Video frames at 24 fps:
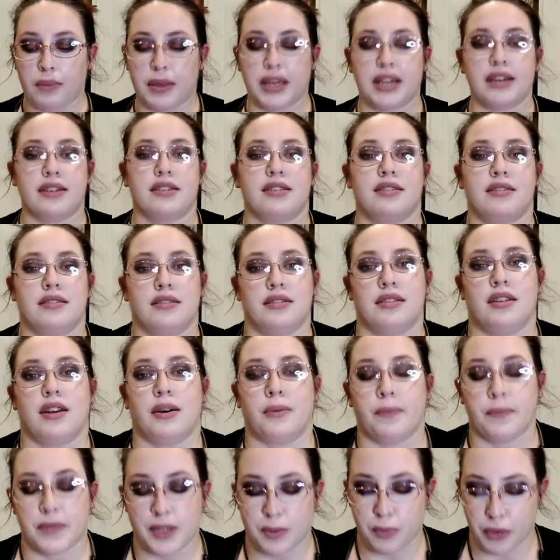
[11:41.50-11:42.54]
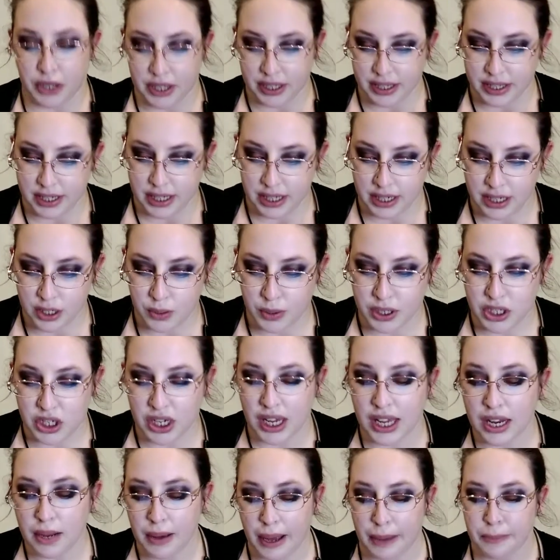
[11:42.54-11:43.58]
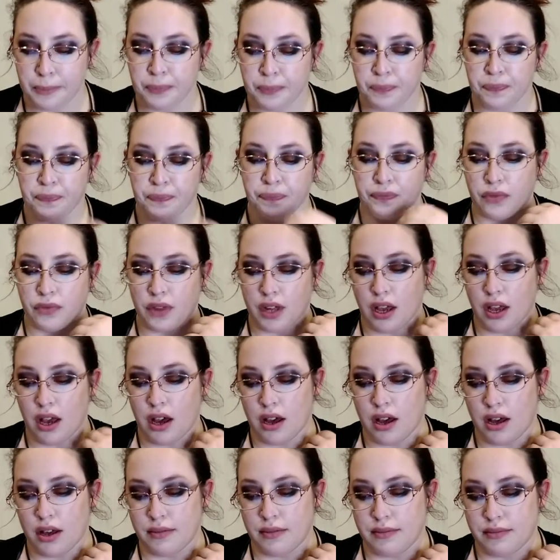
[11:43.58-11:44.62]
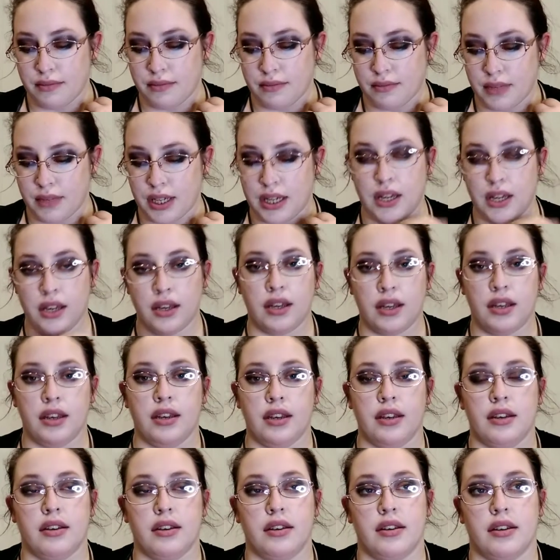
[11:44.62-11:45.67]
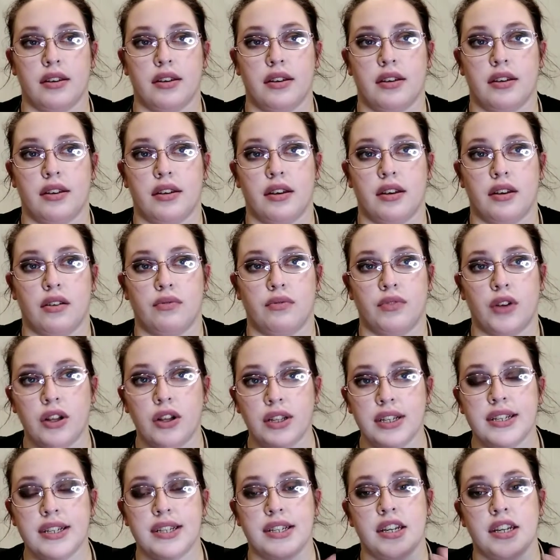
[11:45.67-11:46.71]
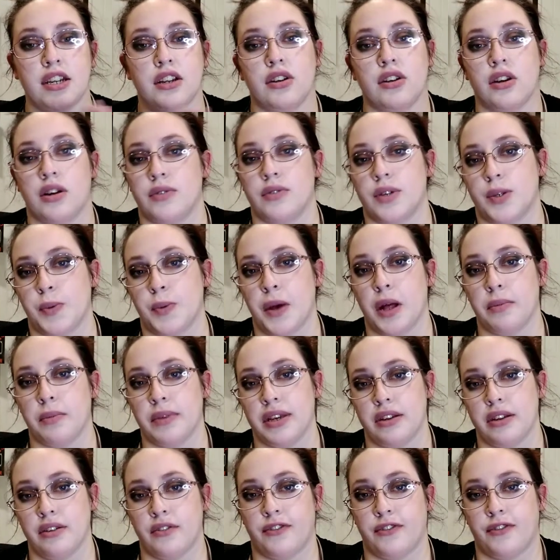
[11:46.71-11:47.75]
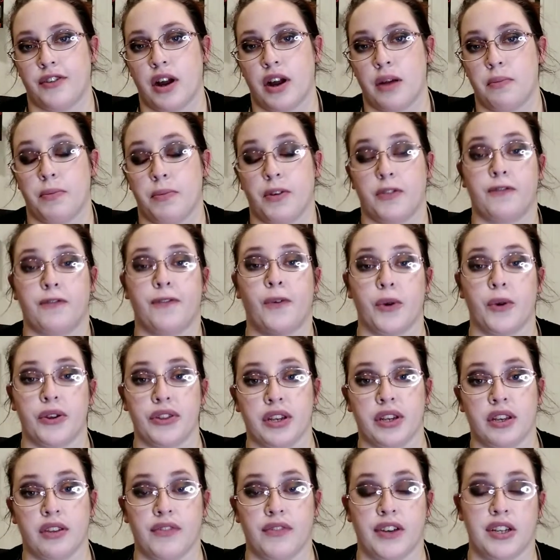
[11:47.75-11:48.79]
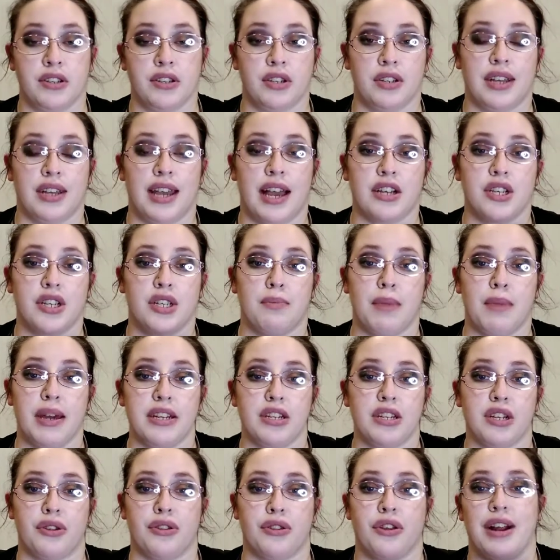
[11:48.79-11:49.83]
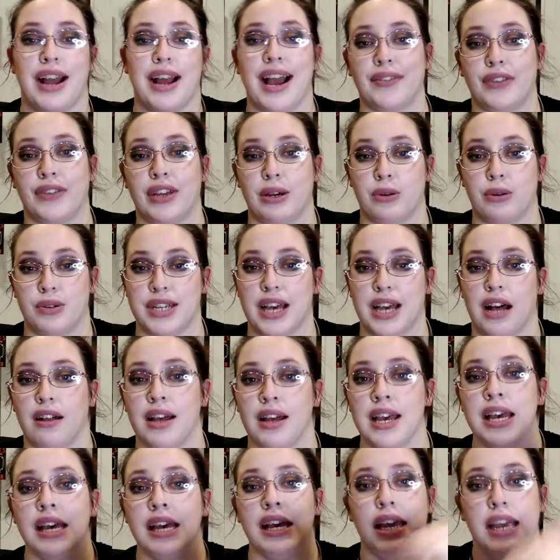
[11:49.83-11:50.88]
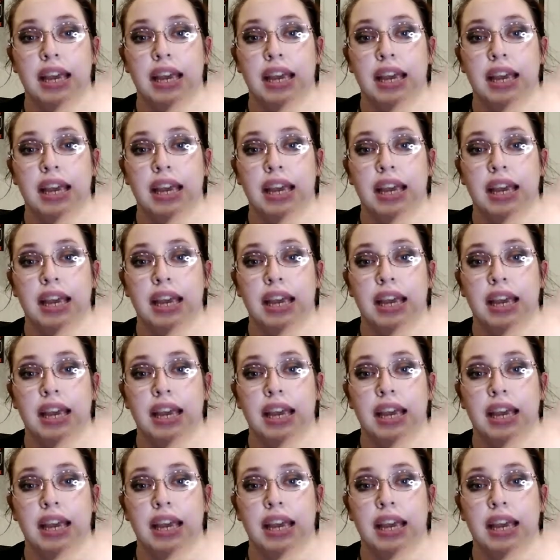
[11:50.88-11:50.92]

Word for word: because you know and the Teenage Witch. Anyway, um, he Rollins didn't know Spellman from before the convention. They actually met each other at the hotel